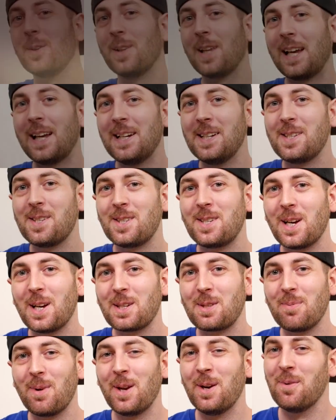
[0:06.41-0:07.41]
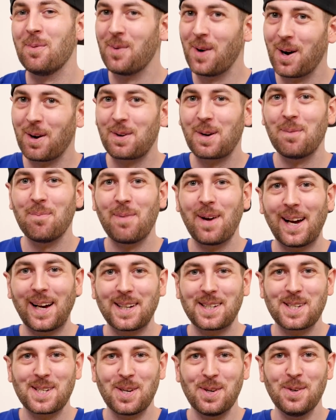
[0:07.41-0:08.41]
ladies and gentlemen, and welcome back
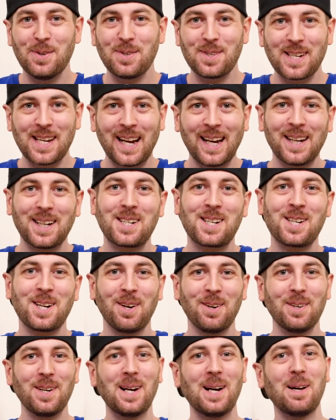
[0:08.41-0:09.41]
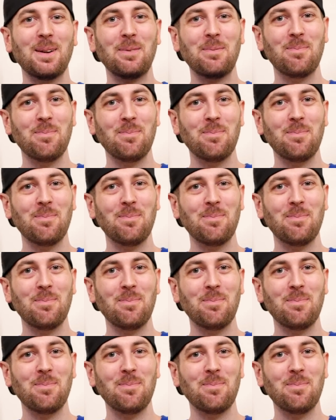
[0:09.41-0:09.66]
to Tech Showdown.